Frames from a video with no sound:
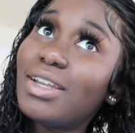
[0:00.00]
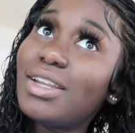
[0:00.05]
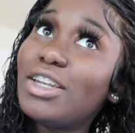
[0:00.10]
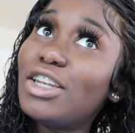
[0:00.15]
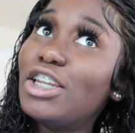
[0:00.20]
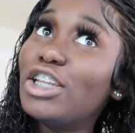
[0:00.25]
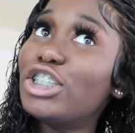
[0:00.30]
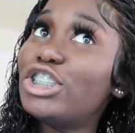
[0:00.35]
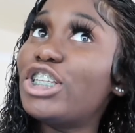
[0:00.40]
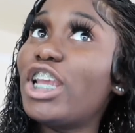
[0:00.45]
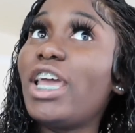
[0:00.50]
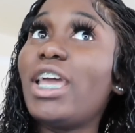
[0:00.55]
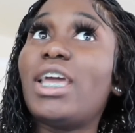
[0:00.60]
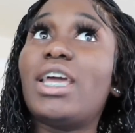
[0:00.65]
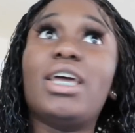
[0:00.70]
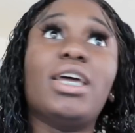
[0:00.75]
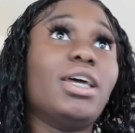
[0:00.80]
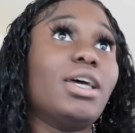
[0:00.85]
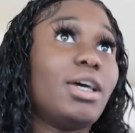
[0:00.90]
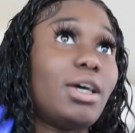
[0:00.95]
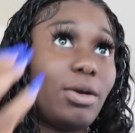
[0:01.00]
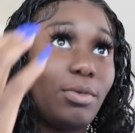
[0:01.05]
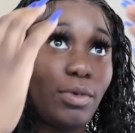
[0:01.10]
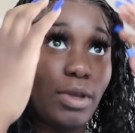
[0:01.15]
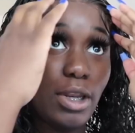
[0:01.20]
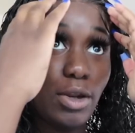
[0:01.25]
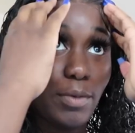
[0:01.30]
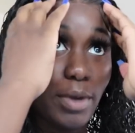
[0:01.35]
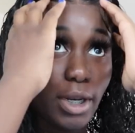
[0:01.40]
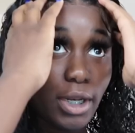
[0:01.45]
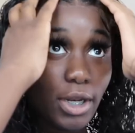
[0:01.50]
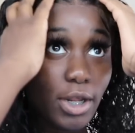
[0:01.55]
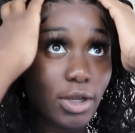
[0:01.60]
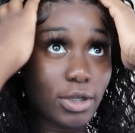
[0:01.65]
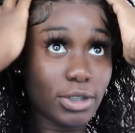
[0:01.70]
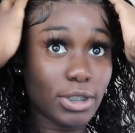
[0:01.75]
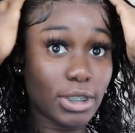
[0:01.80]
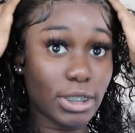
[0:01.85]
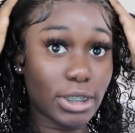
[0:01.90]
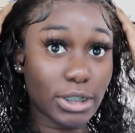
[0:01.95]
Deshay. I'm getting ready to
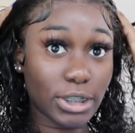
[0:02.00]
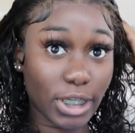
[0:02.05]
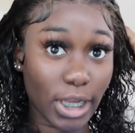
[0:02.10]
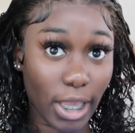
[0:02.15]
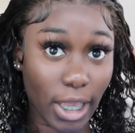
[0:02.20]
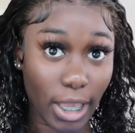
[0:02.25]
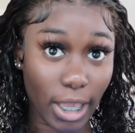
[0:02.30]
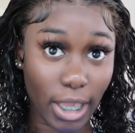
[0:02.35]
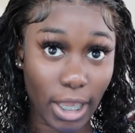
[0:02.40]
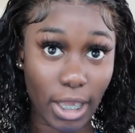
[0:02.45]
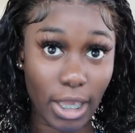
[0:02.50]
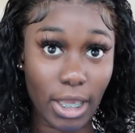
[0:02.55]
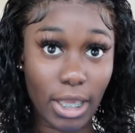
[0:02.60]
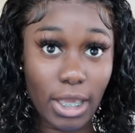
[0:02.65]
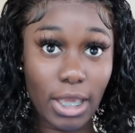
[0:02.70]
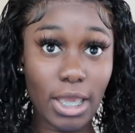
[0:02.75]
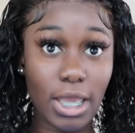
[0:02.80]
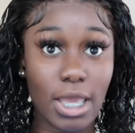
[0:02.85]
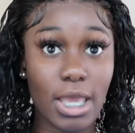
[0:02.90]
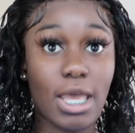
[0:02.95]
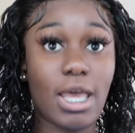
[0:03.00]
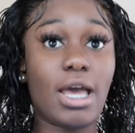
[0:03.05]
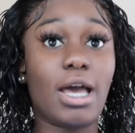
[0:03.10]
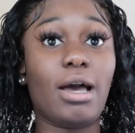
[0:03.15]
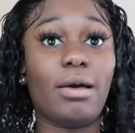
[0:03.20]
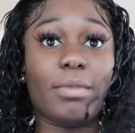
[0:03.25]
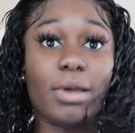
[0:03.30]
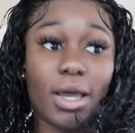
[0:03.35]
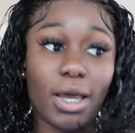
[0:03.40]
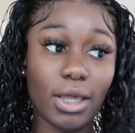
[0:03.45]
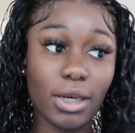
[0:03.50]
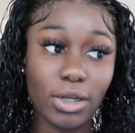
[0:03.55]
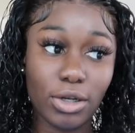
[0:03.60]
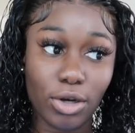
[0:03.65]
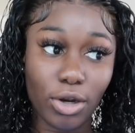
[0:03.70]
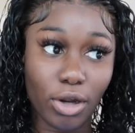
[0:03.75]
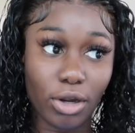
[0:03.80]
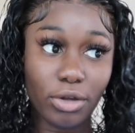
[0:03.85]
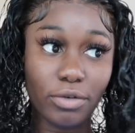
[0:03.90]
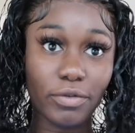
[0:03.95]
go see Deshay. I'm kind of
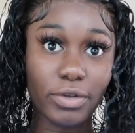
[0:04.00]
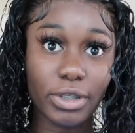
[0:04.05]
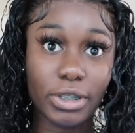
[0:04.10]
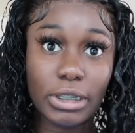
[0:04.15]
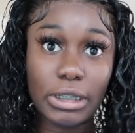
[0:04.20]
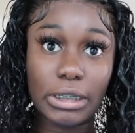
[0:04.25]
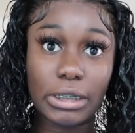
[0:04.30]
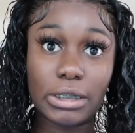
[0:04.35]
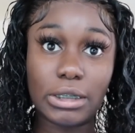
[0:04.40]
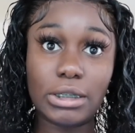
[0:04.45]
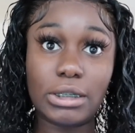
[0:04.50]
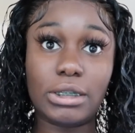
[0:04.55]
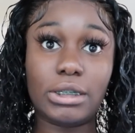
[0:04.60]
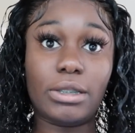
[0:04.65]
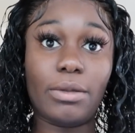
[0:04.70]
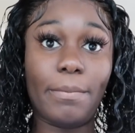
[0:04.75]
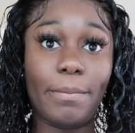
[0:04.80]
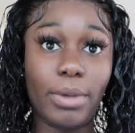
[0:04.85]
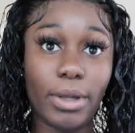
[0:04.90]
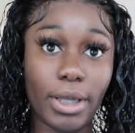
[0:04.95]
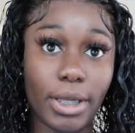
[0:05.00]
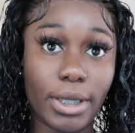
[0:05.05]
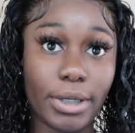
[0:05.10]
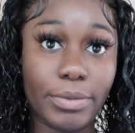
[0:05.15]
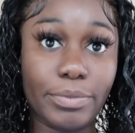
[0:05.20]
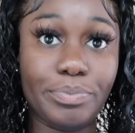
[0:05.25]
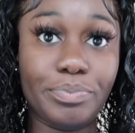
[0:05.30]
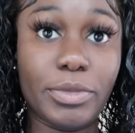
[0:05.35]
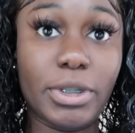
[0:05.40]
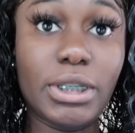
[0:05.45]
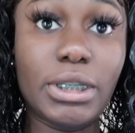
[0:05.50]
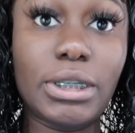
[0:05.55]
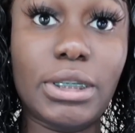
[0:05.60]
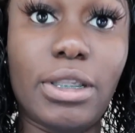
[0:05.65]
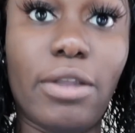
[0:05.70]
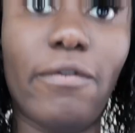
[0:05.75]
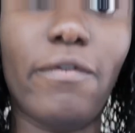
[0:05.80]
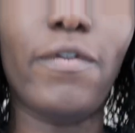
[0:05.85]
nervous, but this is the